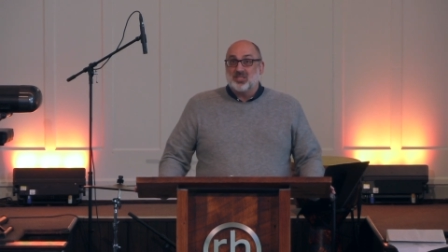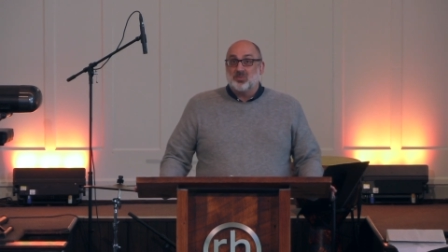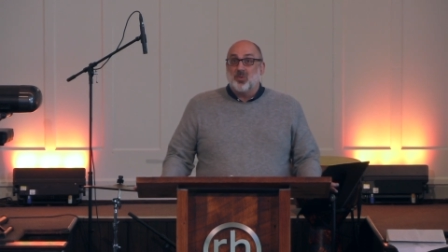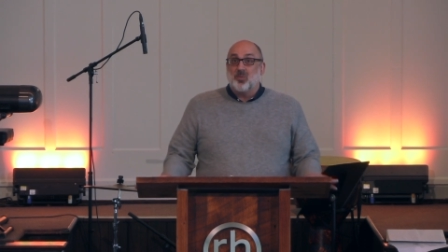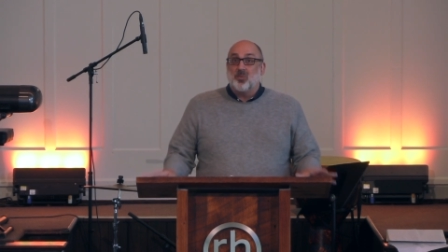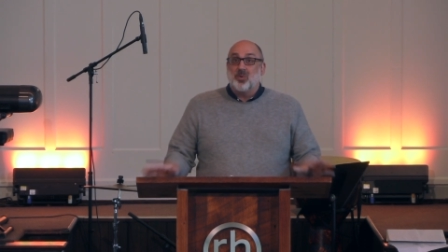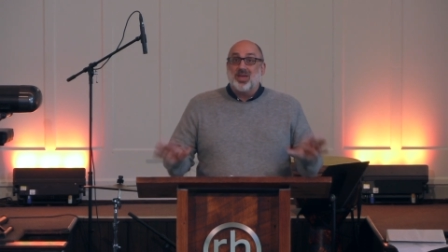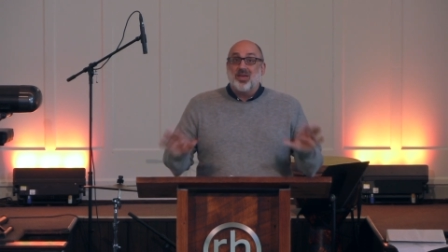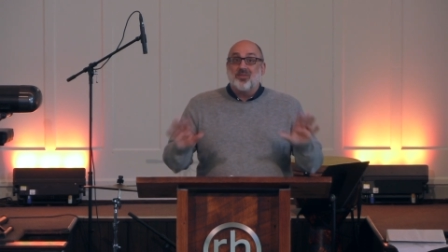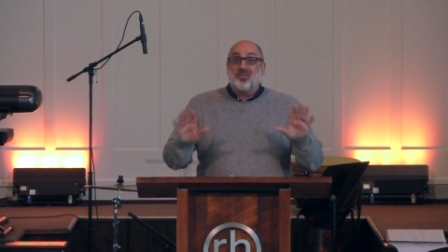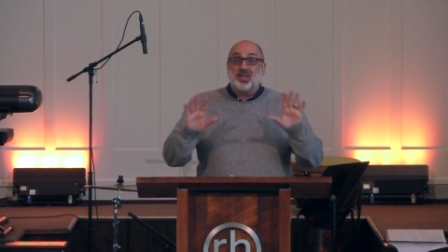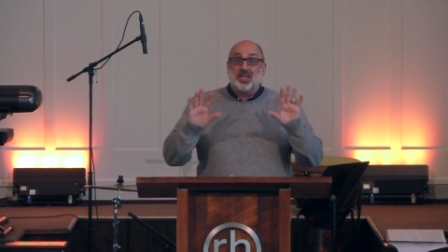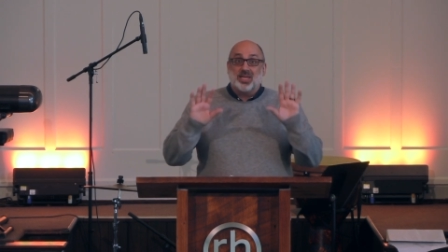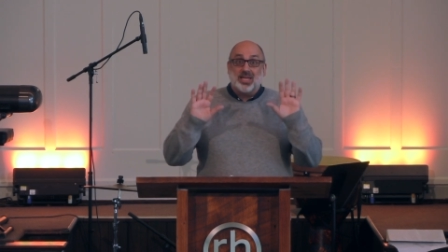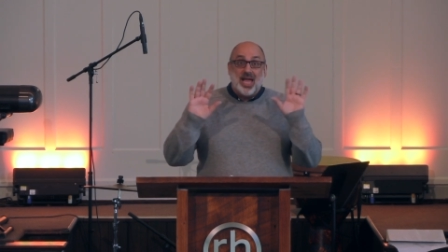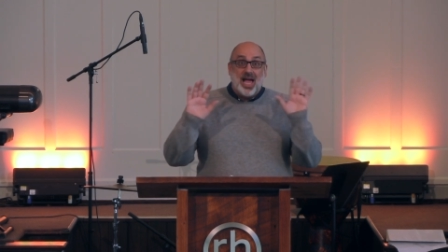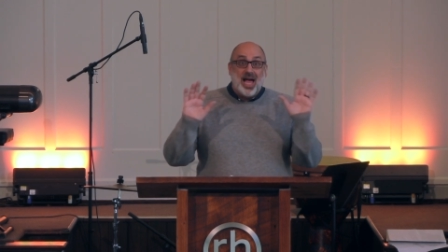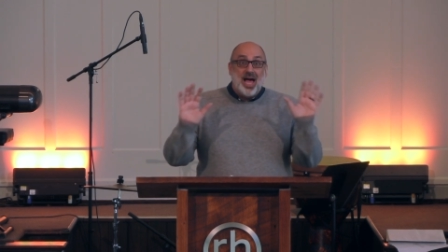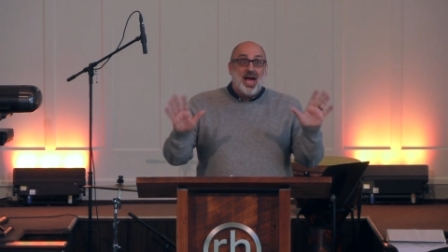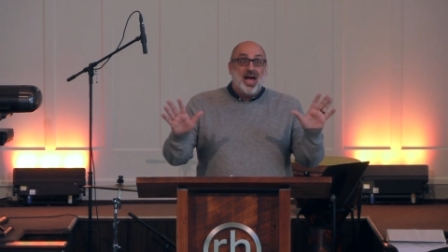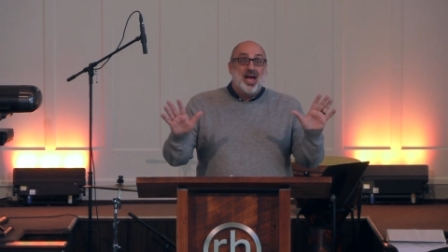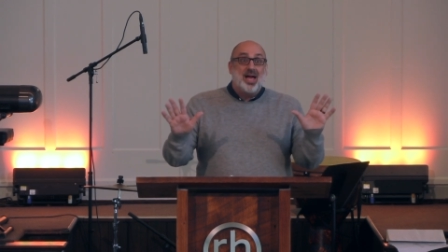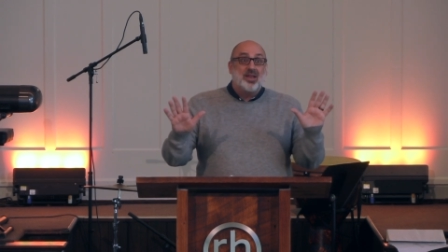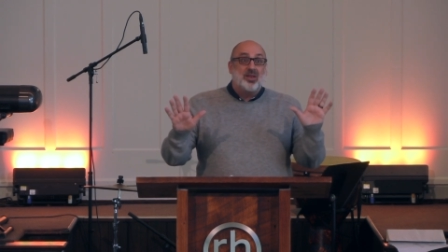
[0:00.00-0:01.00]
but we have a
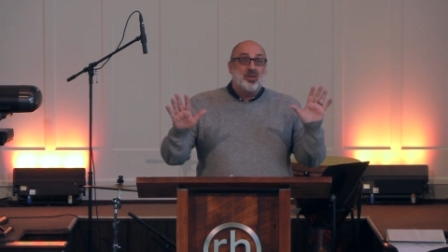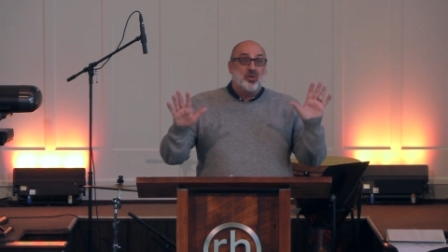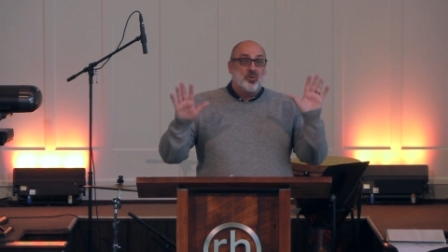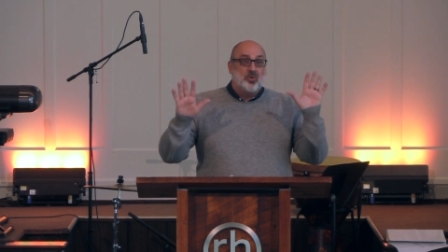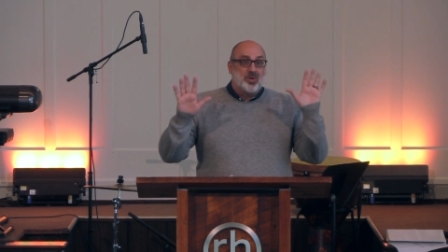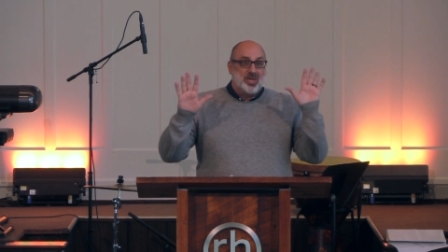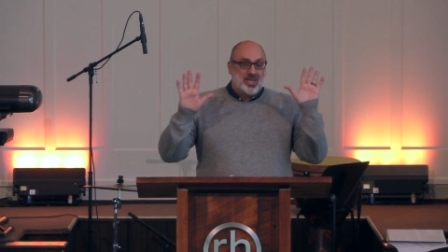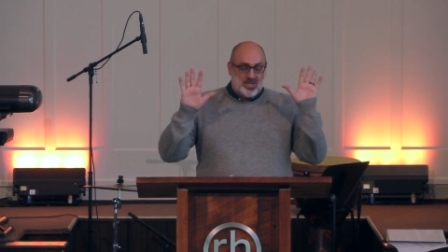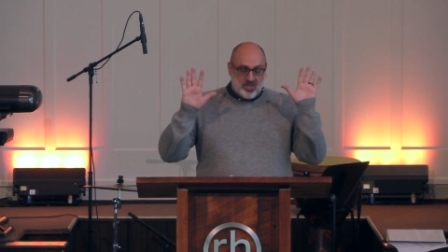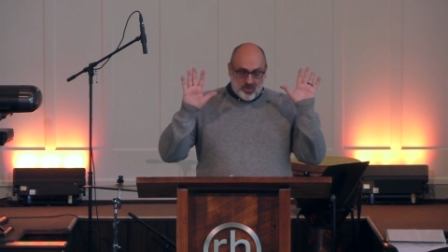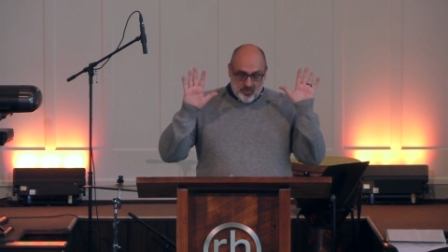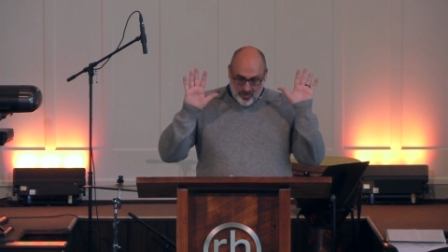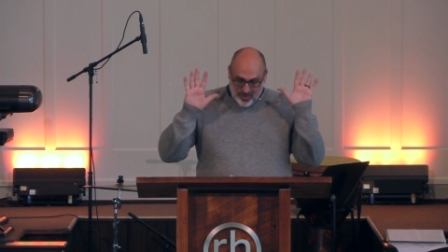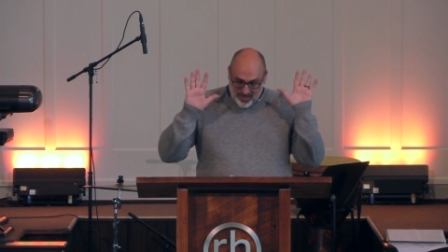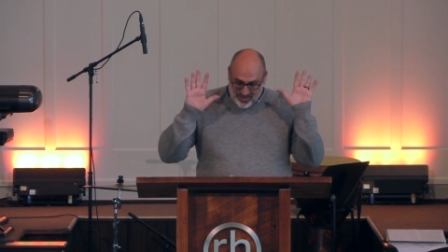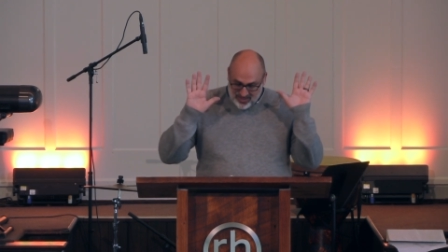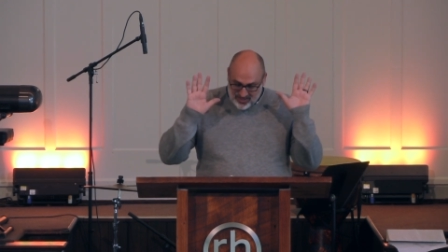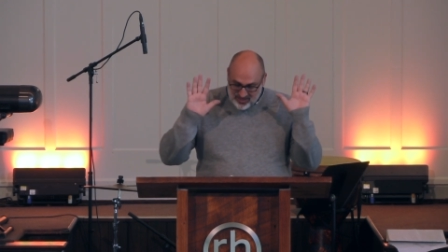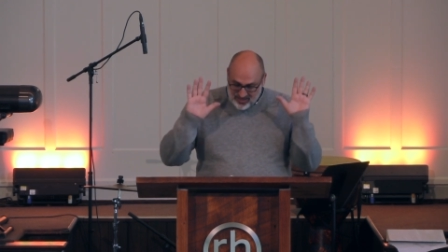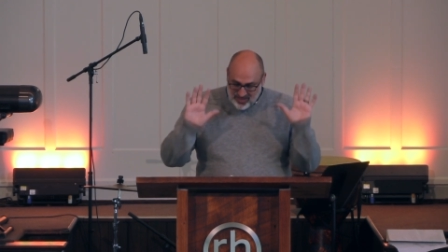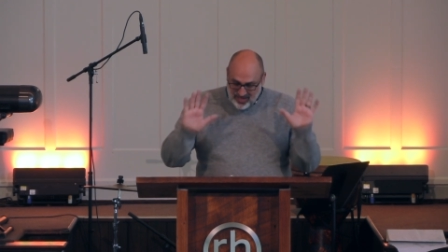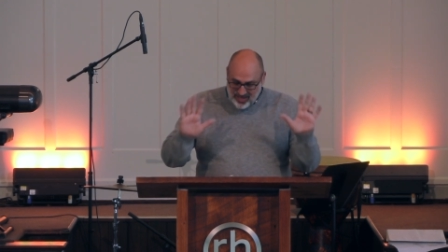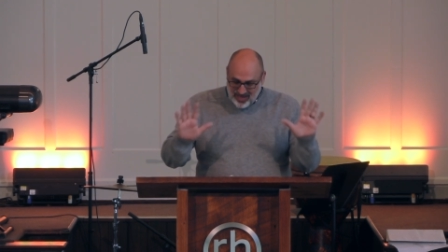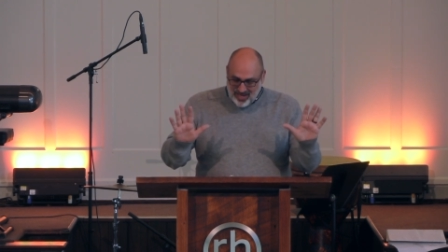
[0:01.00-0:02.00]
God who can do
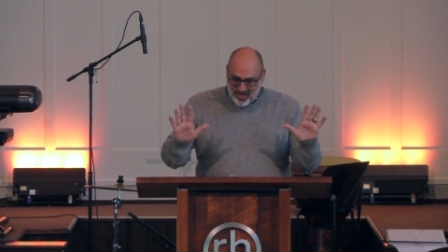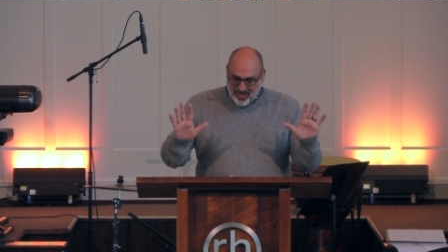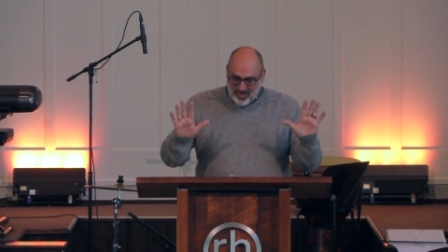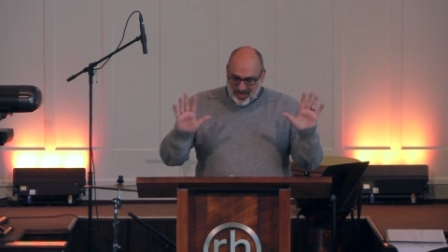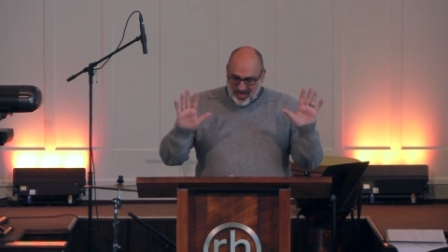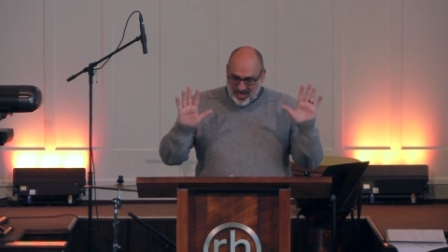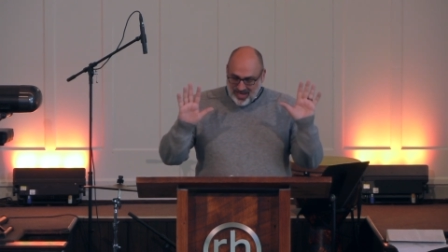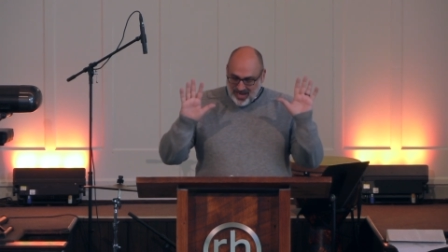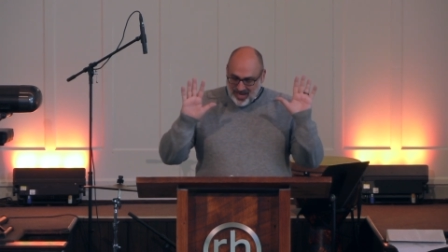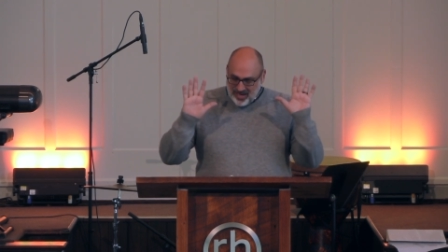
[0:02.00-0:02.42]
exceedingly